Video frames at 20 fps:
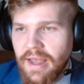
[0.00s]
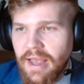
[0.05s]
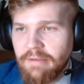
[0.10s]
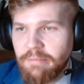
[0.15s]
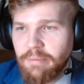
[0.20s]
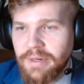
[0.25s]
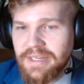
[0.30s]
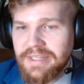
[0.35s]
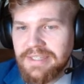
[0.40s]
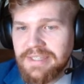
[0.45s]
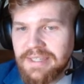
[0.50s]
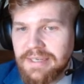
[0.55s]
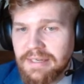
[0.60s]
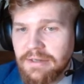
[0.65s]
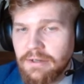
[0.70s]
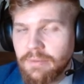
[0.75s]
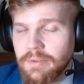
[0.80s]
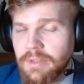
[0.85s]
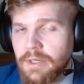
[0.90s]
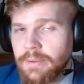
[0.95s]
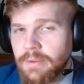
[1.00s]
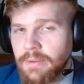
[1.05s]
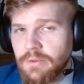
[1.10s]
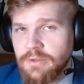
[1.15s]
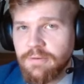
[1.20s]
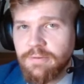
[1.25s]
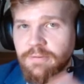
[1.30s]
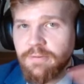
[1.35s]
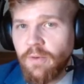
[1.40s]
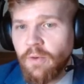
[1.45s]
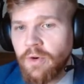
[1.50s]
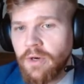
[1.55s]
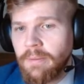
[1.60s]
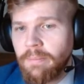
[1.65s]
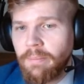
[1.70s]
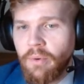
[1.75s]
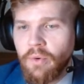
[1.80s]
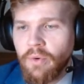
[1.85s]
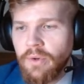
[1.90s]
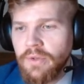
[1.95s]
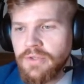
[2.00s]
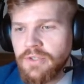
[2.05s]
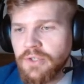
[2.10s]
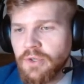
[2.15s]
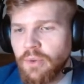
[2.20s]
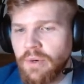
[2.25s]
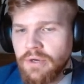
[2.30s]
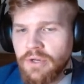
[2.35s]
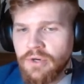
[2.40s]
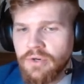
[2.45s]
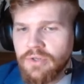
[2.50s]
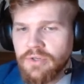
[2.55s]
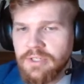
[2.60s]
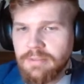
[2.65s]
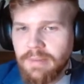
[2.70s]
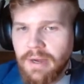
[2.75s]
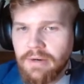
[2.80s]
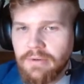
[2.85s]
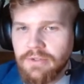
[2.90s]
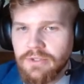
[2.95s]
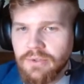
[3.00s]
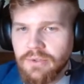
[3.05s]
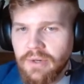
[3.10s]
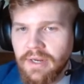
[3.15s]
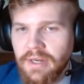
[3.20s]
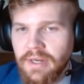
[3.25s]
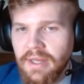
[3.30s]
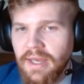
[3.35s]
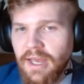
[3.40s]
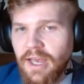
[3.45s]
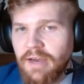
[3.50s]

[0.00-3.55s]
If put as single, we talk about those 40 points going to your spouse, right?